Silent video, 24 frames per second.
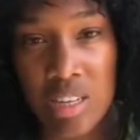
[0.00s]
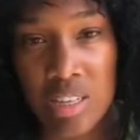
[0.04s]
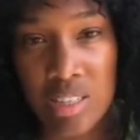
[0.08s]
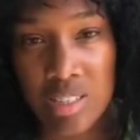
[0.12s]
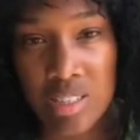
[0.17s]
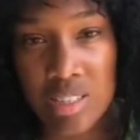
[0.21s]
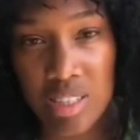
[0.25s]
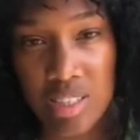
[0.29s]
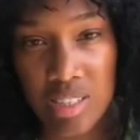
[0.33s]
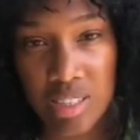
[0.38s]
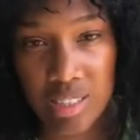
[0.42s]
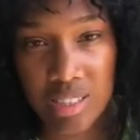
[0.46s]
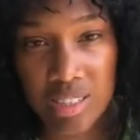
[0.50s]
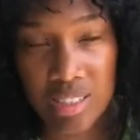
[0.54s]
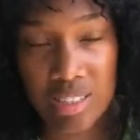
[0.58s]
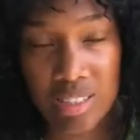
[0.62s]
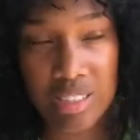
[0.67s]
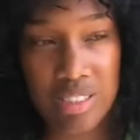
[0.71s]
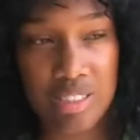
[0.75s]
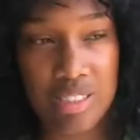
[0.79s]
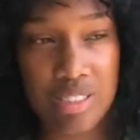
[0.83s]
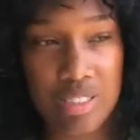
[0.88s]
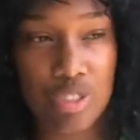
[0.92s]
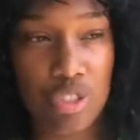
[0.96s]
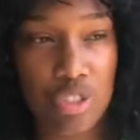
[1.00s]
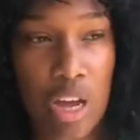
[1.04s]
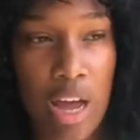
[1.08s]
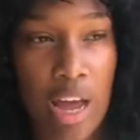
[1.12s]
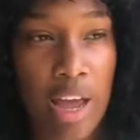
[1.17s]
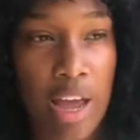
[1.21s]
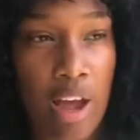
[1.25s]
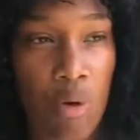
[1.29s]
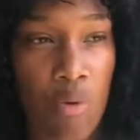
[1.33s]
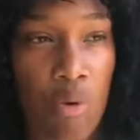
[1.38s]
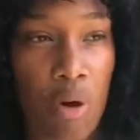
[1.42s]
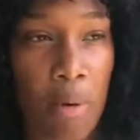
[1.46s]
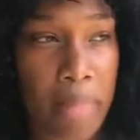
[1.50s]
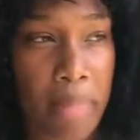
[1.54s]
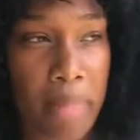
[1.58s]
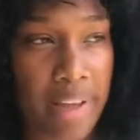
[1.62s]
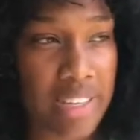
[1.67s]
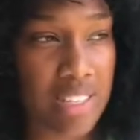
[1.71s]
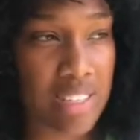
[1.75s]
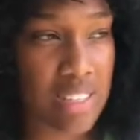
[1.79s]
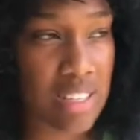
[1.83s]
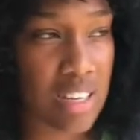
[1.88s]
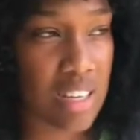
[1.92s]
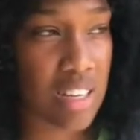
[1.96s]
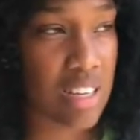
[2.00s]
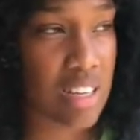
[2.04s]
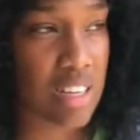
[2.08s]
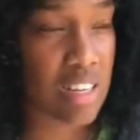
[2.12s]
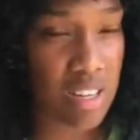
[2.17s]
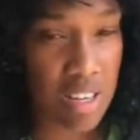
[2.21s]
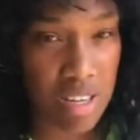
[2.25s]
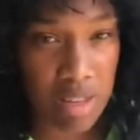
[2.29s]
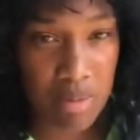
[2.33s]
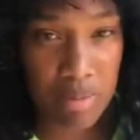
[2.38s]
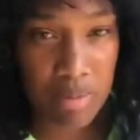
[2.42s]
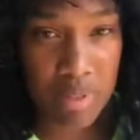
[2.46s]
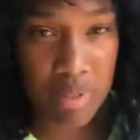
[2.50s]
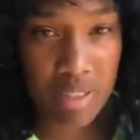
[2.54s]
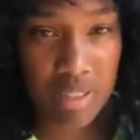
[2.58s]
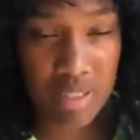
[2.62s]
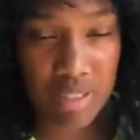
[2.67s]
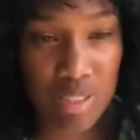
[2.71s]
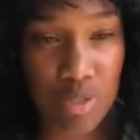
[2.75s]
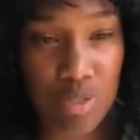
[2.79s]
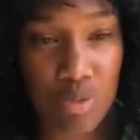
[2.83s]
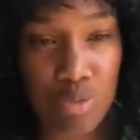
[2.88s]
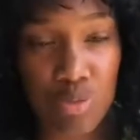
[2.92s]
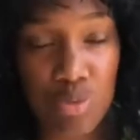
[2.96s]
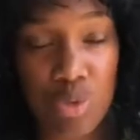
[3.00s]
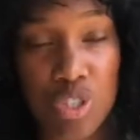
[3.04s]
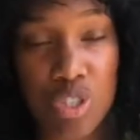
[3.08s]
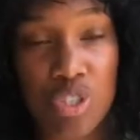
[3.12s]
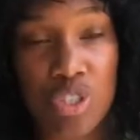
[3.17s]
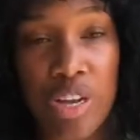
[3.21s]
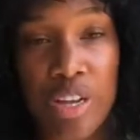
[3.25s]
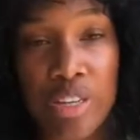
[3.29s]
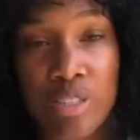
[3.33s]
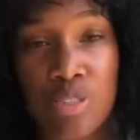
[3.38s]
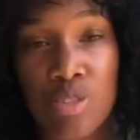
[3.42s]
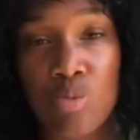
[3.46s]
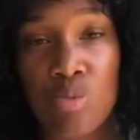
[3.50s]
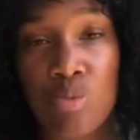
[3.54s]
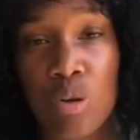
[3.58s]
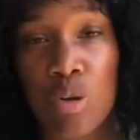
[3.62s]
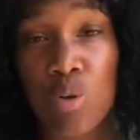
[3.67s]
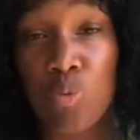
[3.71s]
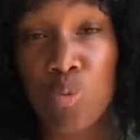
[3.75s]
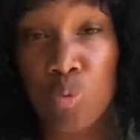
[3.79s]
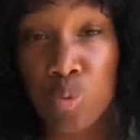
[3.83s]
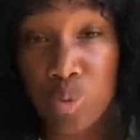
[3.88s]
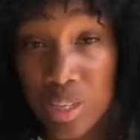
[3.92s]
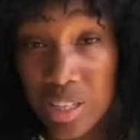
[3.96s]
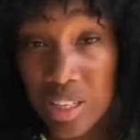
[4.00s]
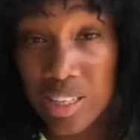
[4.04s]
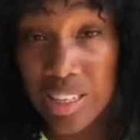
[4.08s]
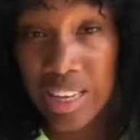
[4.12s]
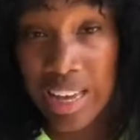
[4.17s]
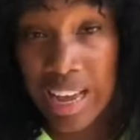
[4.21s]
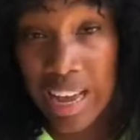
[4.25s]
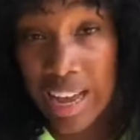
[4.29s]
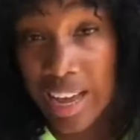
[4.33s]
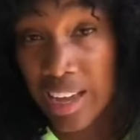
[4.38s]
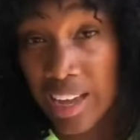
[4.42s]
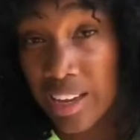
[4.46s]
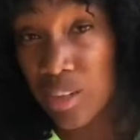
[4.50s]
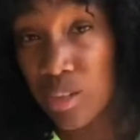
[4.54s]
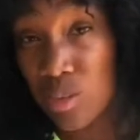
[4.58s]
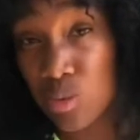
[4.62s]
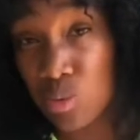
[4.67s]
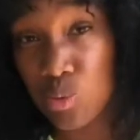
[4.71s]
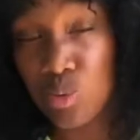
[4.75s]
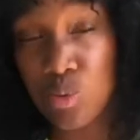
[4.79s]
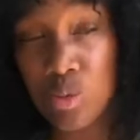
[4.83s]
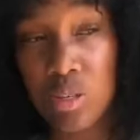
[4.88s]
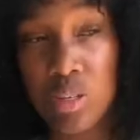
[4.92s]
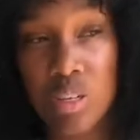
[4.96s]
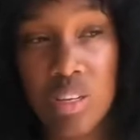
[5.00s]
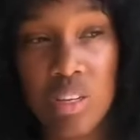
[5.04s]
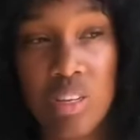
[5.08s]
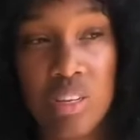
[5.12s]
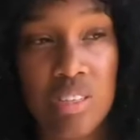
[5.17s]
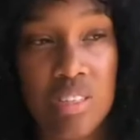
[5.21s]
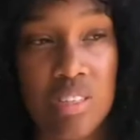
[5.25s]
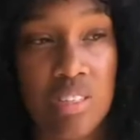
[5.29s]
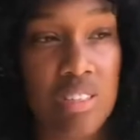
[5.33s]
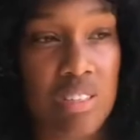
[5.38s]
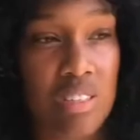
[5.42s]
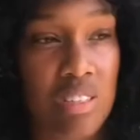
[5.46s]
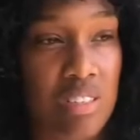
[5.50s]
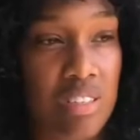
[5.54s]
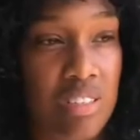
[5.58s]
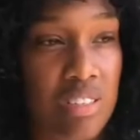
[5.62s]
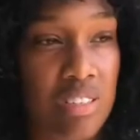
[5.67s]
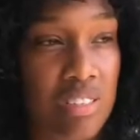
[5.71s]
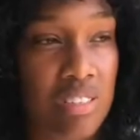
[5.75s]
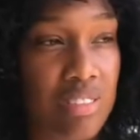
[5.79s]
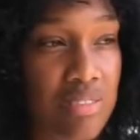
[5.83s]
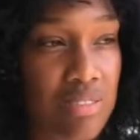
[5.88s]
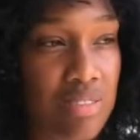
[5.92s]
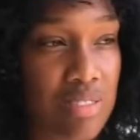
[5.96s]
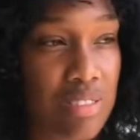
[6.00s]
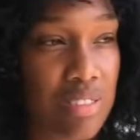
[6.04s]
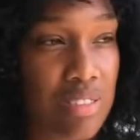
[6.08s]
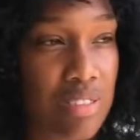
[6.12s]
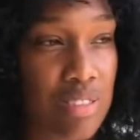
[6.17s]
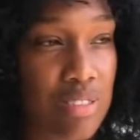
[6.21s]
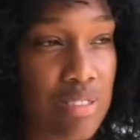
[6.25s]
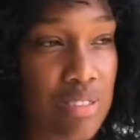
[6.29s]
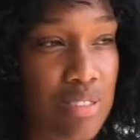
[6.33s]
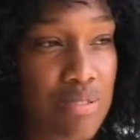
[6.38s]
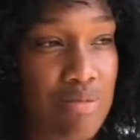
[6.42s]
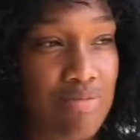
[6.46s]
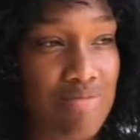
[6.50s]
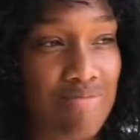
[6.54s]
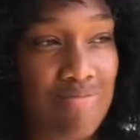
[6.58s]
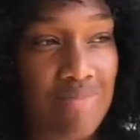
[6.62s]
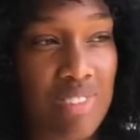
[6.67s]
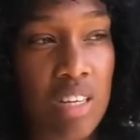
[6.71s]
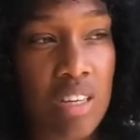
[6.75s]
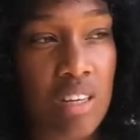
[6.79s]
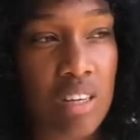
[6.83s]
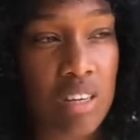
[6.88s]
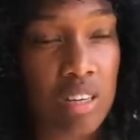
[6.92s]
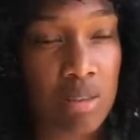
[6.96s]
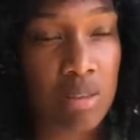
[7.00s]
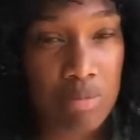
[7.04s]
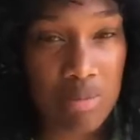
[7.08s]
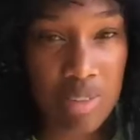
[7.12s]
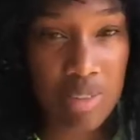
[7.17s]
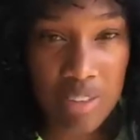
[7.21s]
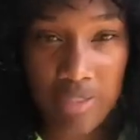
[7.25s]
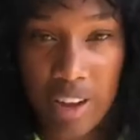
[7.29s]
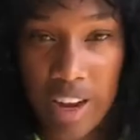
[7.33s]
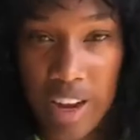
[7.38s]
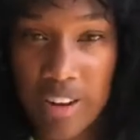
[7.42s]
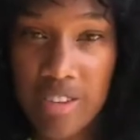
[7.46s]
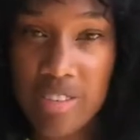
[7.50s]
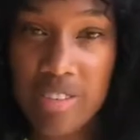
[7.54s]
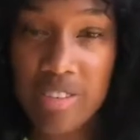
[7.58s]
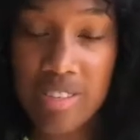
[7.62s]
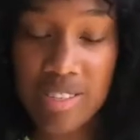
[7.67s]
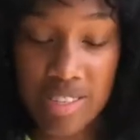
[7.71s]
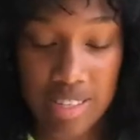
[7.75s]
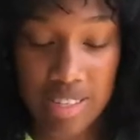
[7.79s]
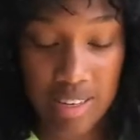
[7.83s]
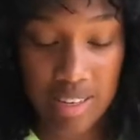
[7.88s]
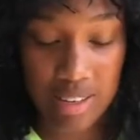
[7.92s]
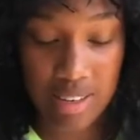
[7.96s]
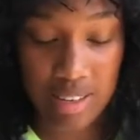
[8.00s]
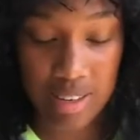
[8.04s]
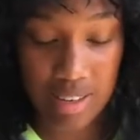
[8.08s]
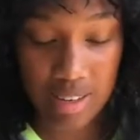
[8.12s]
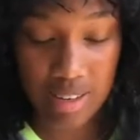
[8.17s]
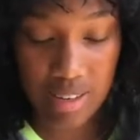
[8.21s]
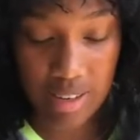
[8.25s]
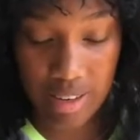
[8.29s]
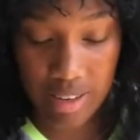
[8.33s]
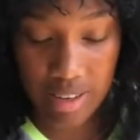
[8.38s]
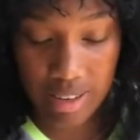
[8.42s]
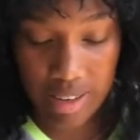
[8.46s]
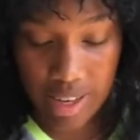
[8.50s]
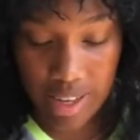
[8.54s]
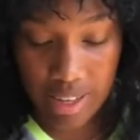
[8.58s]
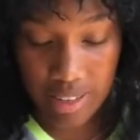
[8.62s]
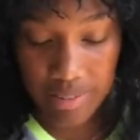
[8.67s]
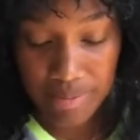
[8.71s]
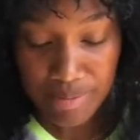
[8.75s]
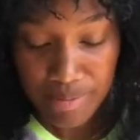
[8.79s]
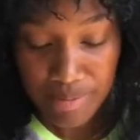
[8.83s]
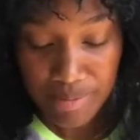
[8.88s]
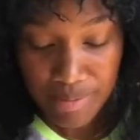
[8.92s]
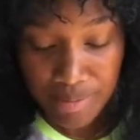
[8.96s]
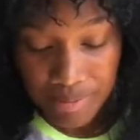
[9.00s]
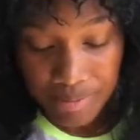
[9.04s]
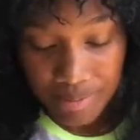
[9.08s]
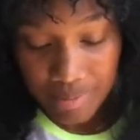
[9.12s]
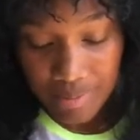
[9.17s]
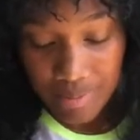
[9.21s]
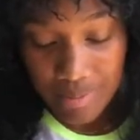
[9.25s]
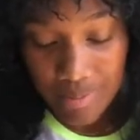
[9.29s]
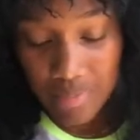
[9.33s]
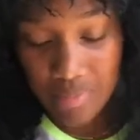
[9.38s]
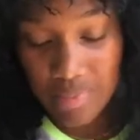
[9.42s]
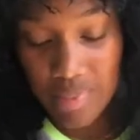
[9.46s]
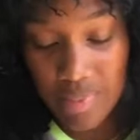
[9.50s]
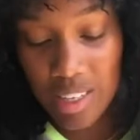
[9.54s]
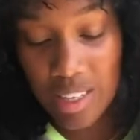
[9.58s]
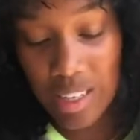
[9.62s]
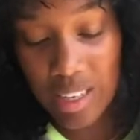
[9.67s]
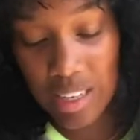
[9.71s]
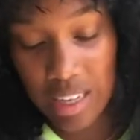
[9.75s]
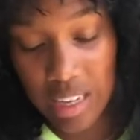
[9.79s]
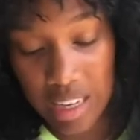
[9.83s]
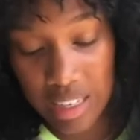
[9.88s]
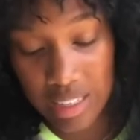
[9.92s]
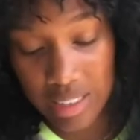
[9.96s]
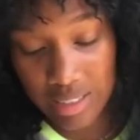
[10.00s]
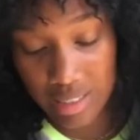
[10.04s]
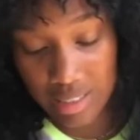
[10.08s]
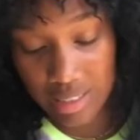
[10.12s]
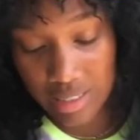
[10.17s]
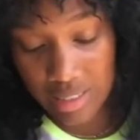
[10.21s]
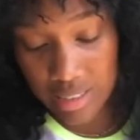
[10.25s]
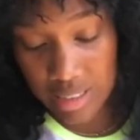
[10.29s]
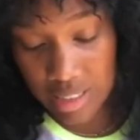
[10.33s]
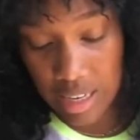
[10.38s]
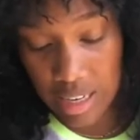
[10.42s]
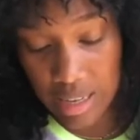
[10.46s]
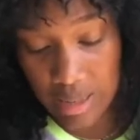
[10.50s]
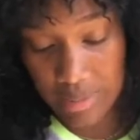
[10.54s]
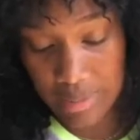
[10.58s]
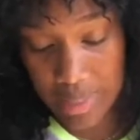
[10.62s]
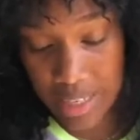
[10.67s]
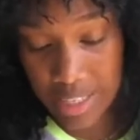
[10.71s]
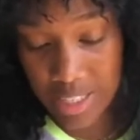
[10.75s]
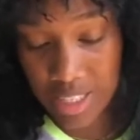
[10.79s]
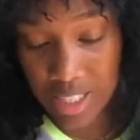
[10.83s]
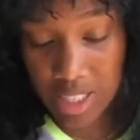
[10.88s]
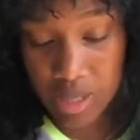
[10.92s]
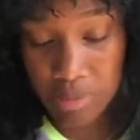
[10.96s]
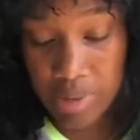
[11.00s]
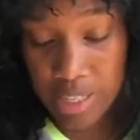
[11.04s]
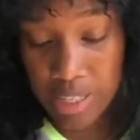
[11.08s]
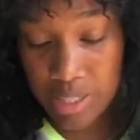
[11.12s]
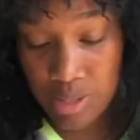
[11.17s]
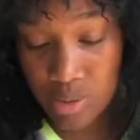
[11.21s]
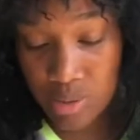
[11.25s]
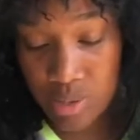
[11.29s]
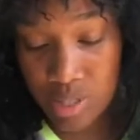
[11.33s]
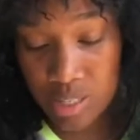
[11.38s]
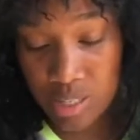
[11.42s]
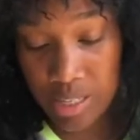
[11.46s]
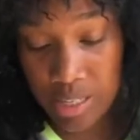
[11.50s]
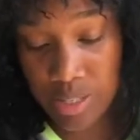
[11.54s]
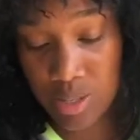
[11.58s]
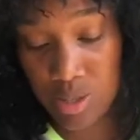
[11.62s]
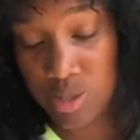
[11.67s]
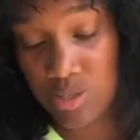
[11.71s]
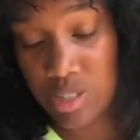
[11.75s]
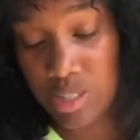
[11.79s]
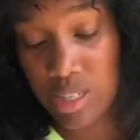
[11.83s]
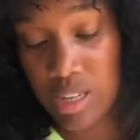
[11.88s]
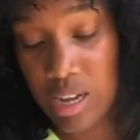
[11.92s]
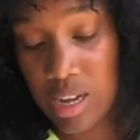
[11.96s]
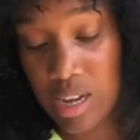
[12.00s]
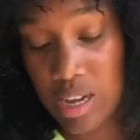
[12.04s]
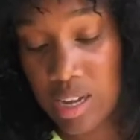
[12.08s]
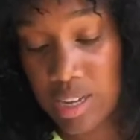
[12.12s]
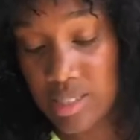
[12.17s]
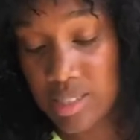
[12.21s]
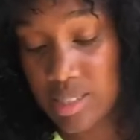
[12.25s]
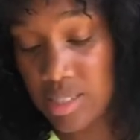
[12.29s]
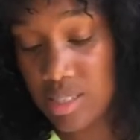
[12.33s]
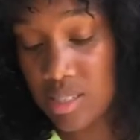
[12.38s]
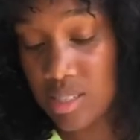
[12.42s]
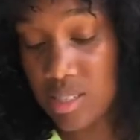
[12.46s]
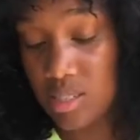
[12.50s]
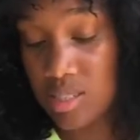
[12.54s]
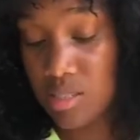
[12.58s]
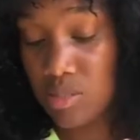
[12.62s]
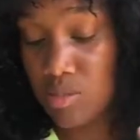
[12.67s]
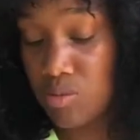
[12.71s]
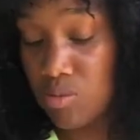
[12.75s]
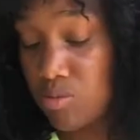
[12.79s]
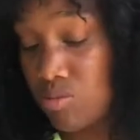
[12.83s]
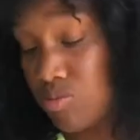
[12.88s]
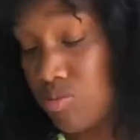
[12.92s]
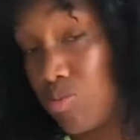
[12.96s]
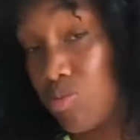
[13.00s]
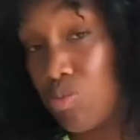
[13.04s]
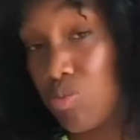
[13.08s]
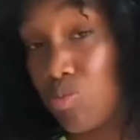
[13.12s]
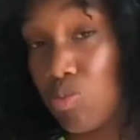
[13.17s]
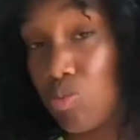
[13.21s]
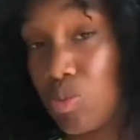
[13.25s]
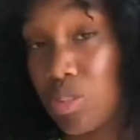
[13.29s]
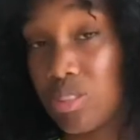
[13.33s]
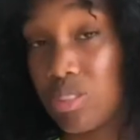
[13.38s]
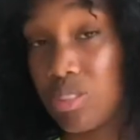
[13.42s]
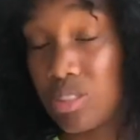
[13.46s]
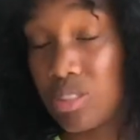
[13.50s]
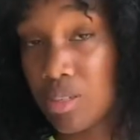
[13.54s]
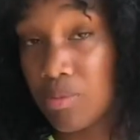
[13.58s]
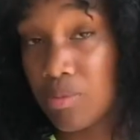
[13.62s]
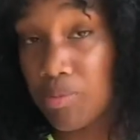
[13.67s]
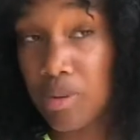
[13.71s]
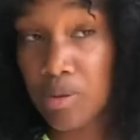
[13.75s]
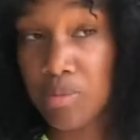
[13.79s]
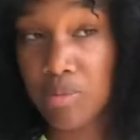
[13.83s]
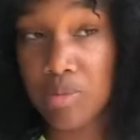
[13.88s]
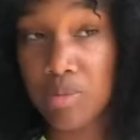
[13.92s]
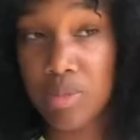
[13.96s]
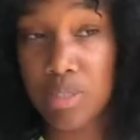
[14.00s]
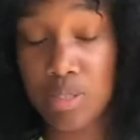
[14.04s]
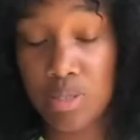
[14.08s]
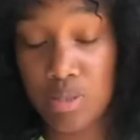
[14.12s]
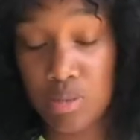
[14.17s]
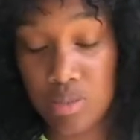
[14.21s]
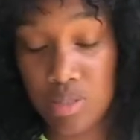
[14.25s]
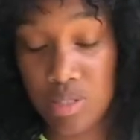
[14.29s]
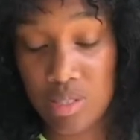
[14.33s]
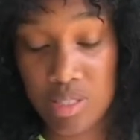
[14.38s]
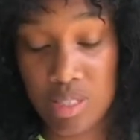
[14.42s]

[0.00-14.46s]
to try our best to curb, we trying to do what we can do to curb the virus then, all right? And that's just my 2 cents with regards to what you could probably do to